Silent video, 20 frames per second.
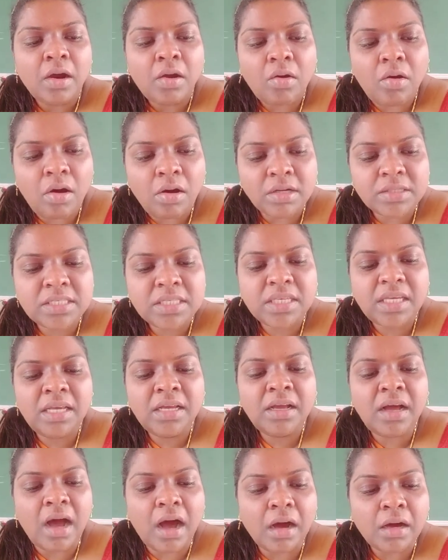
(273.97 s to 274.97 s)

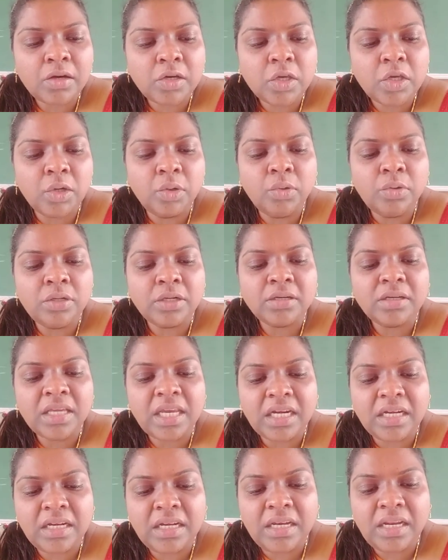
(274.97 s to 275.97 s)
causing acute
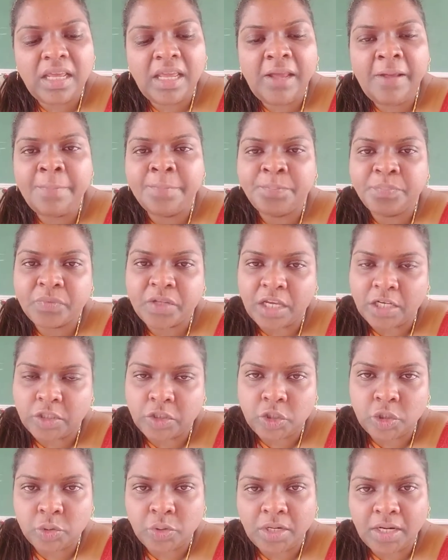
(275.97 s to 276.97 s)
kidney
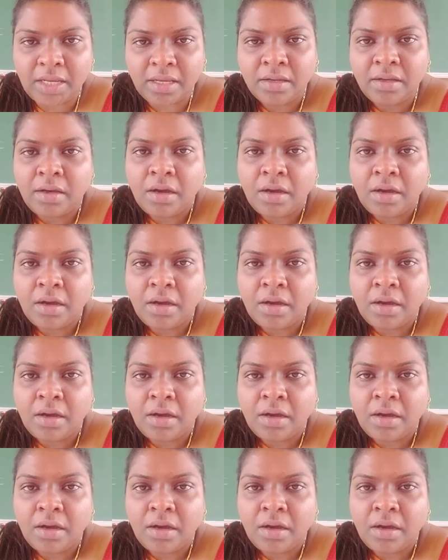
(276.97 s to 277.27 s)
injury.